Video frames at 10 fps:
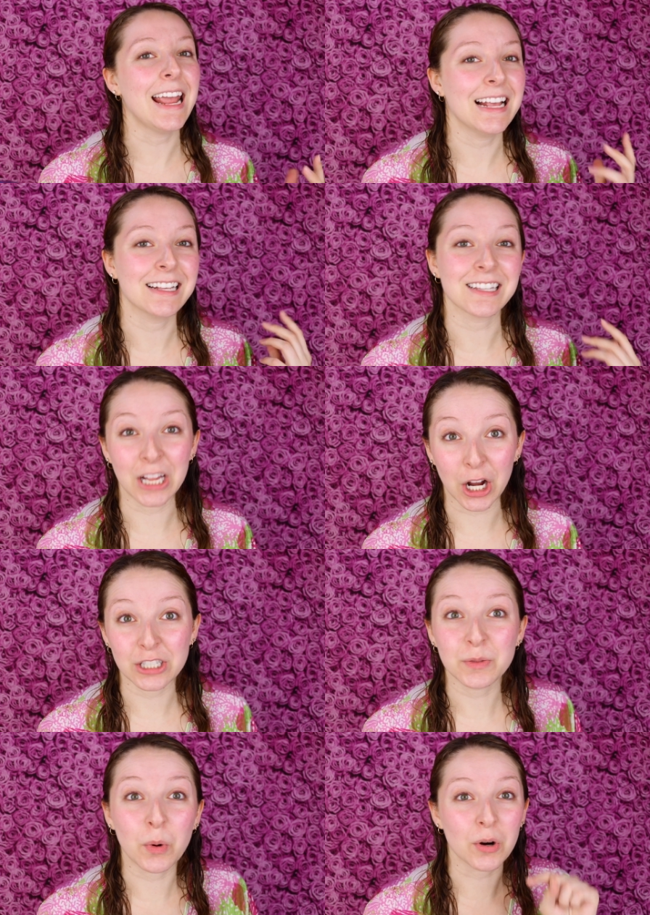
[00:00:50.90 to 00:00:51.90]
is
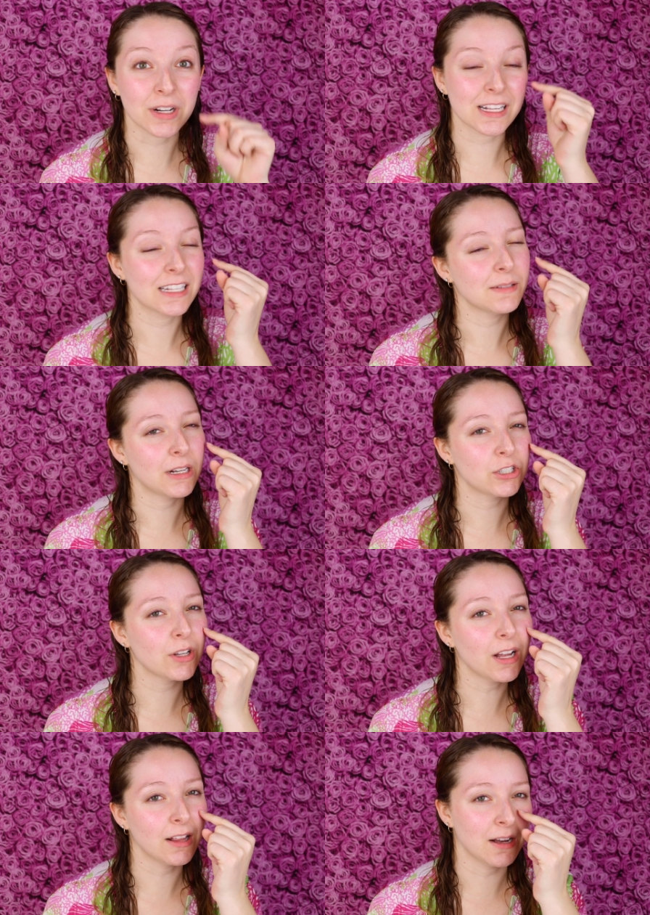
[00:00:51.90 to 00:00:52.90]
large pores,
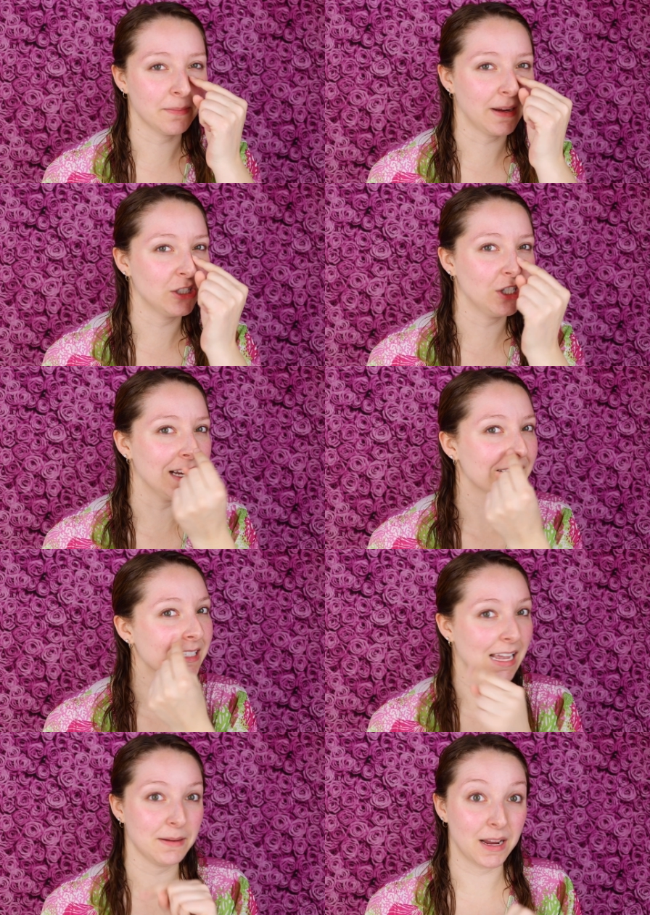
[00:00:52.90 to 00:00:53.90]
especially along my cheeks
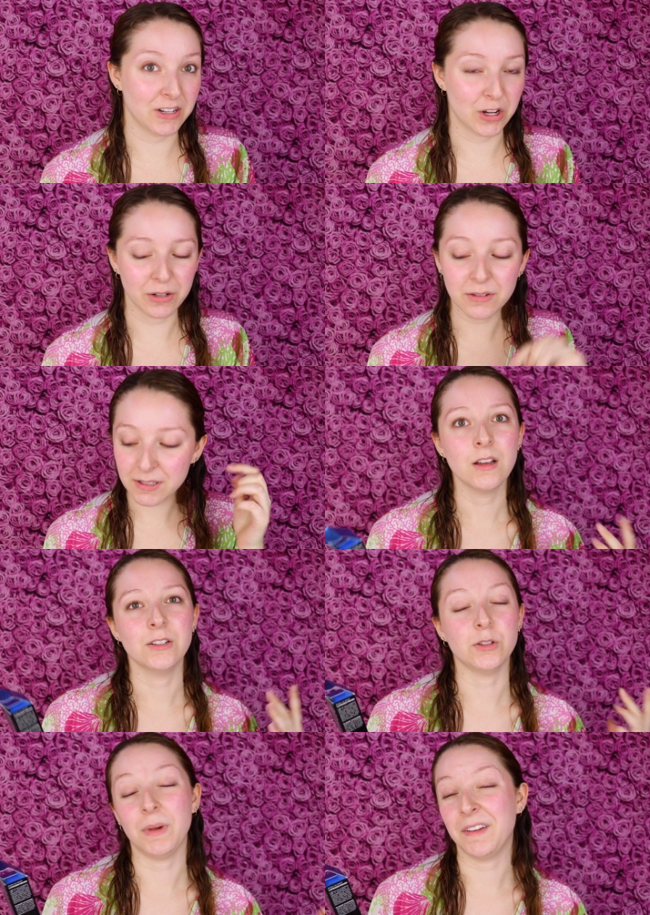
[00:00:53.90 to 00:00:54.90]
and my nose.
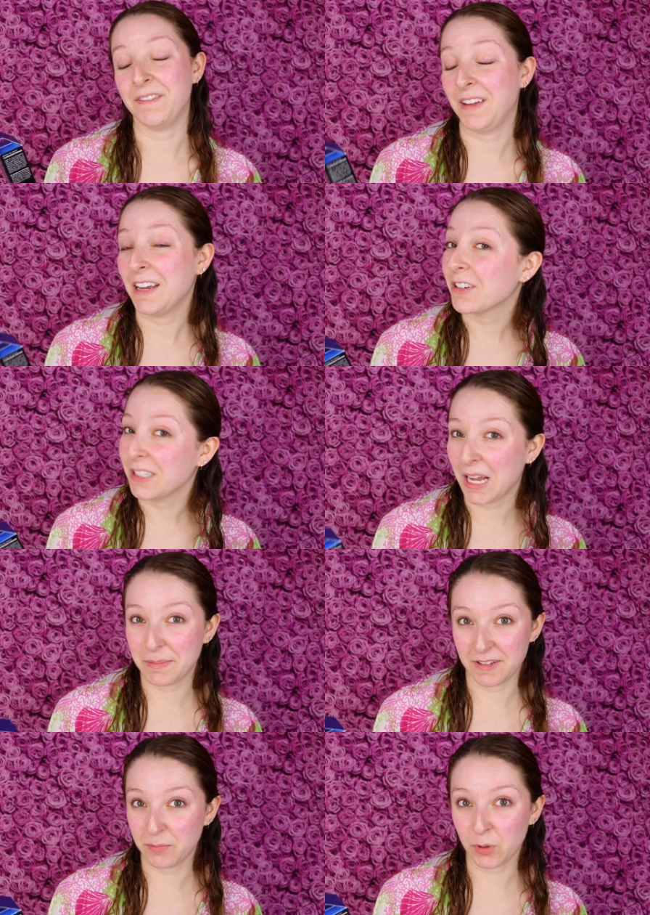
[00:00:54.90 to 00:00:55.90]
So my favorite
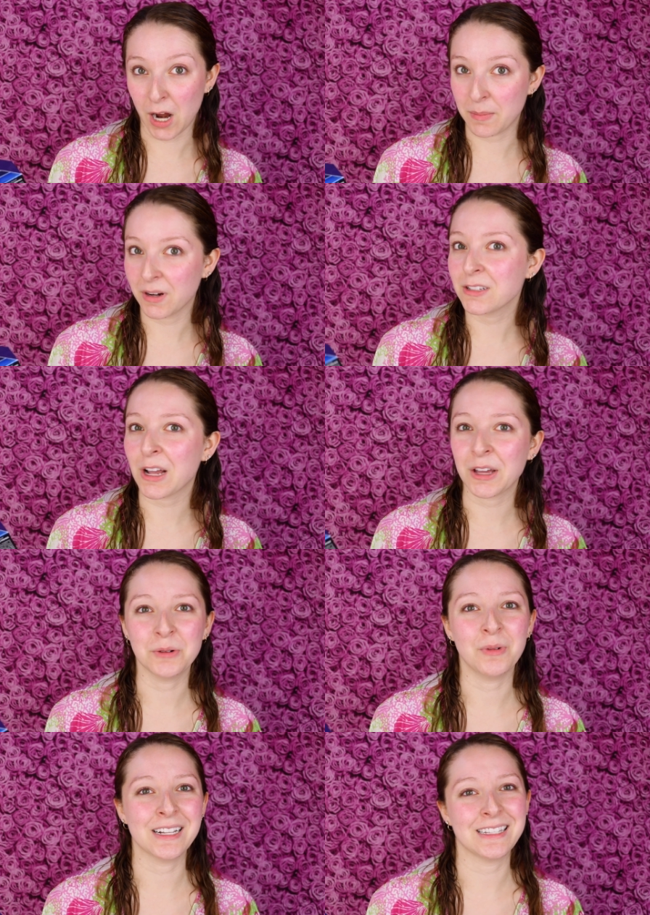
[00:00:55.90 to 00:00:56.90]
types of primers are the
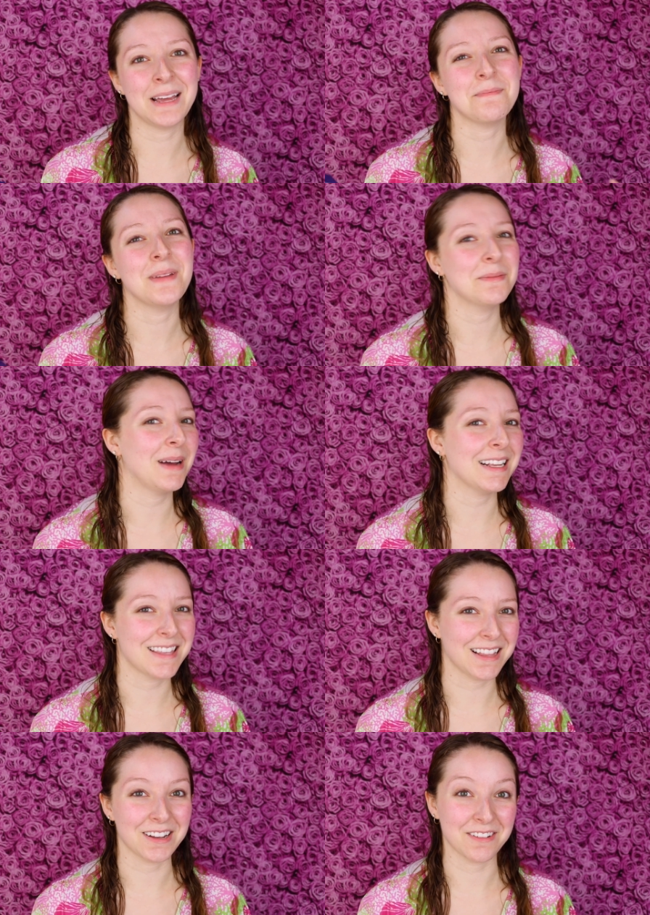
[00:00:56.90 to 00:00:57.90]
ones that minimize
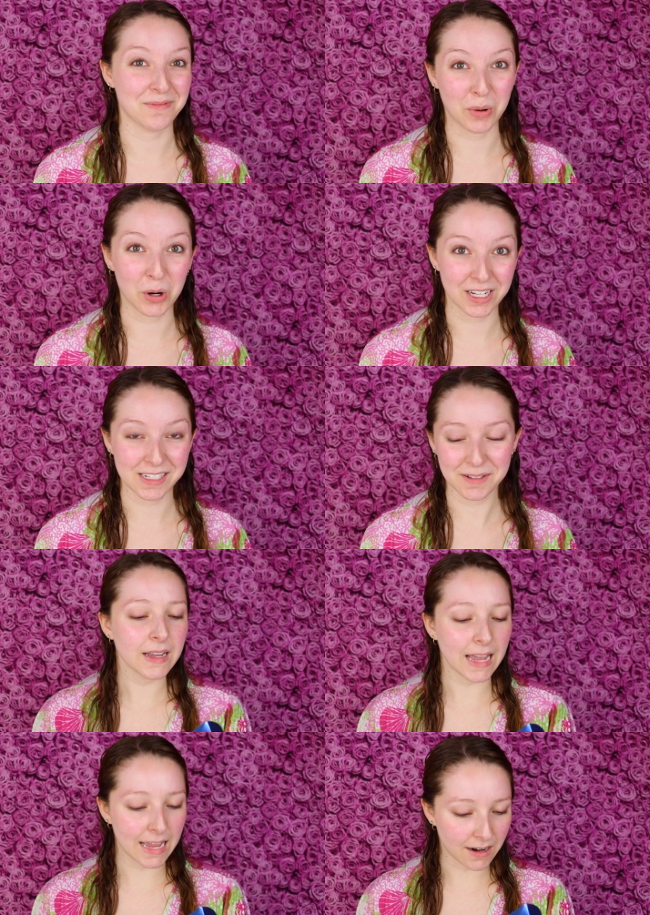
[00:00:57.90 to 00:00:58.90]
the look of pores.
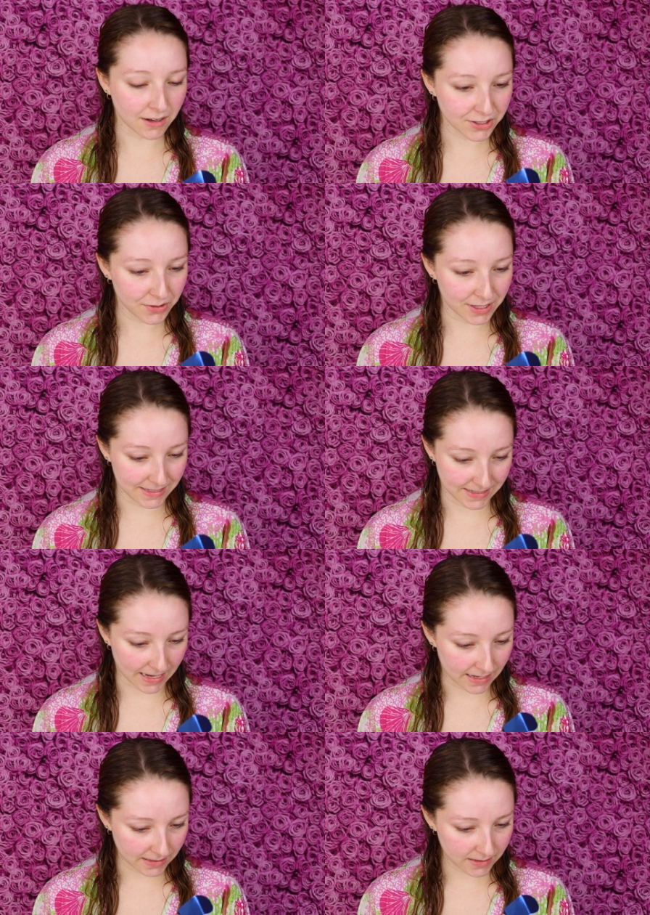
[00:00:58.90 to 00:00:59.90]
And also this
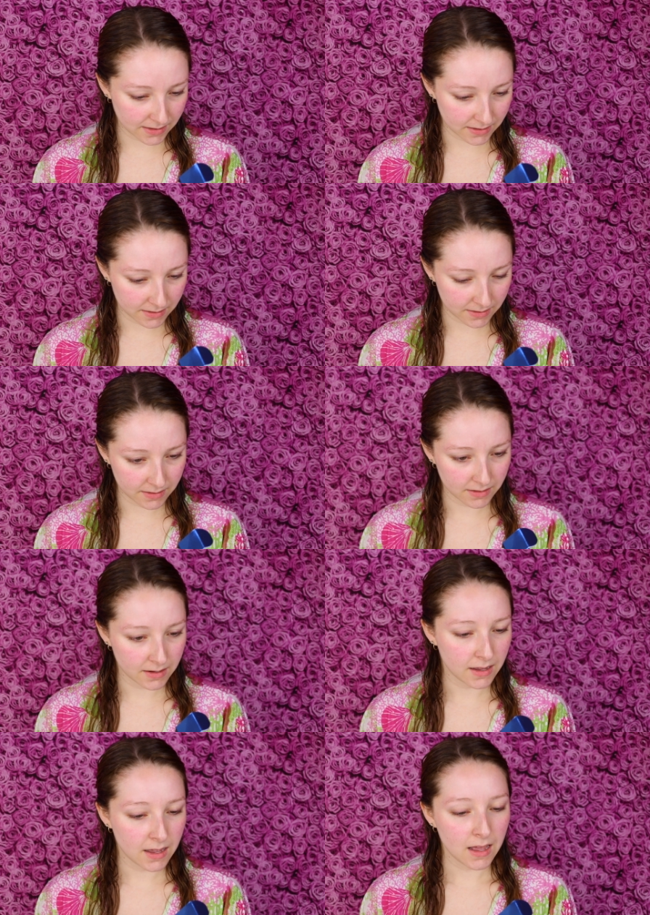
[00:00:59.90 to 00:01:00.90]
says,
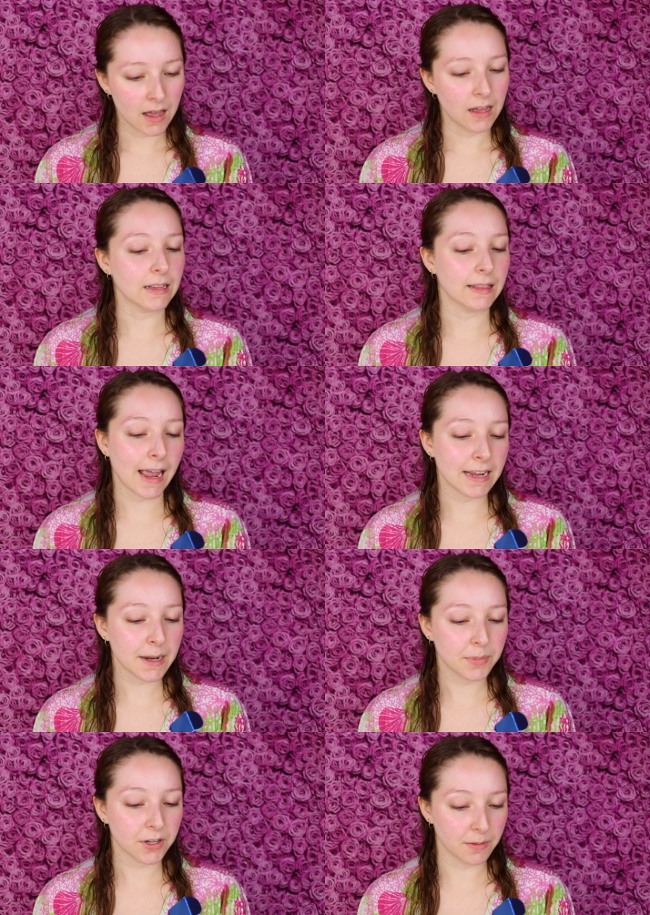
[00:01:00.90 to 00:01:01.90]
Light
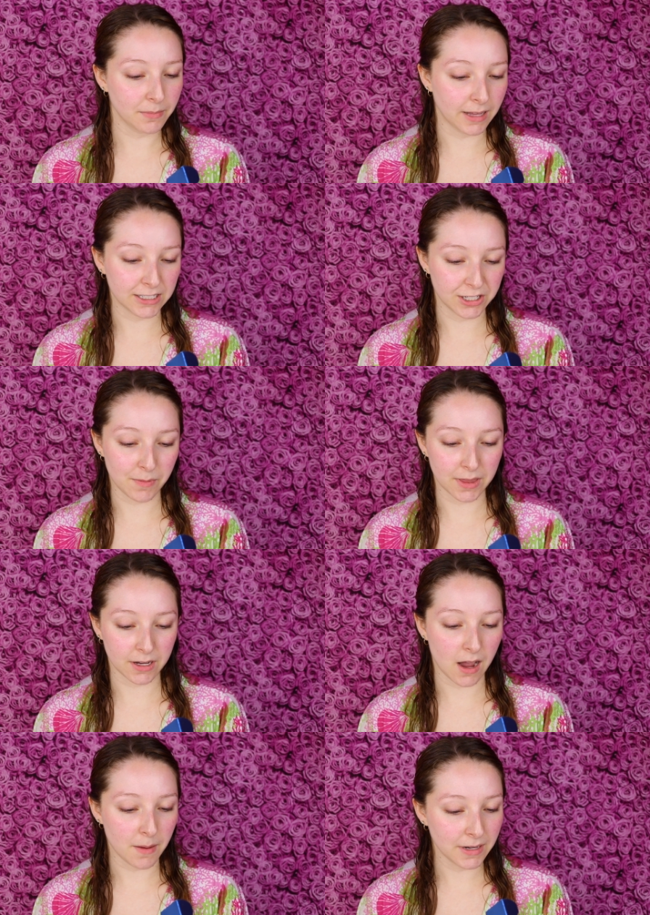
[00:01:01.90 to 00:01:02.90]
up your complexion with a
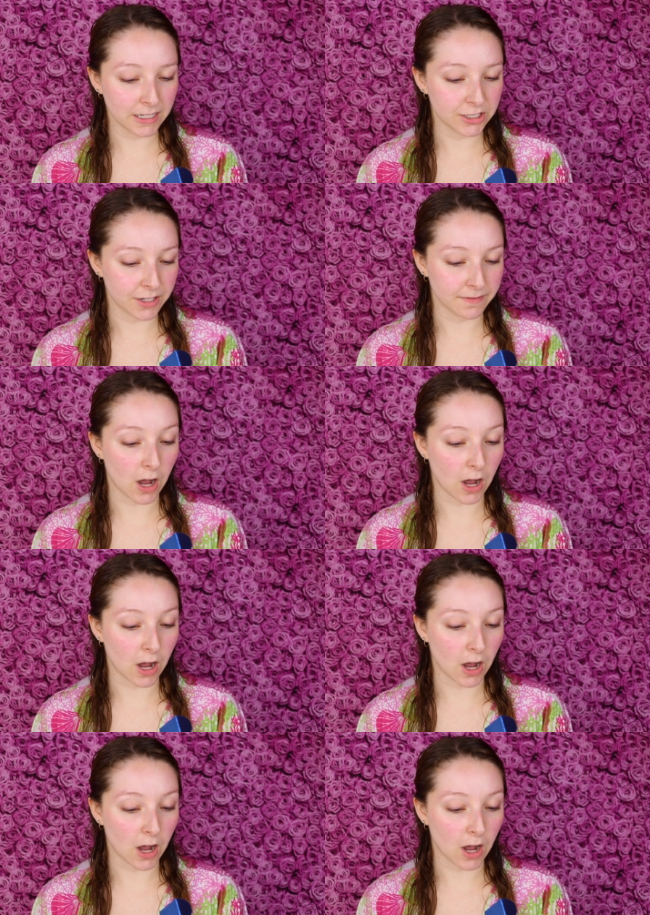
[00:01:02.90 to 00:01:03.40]
combination of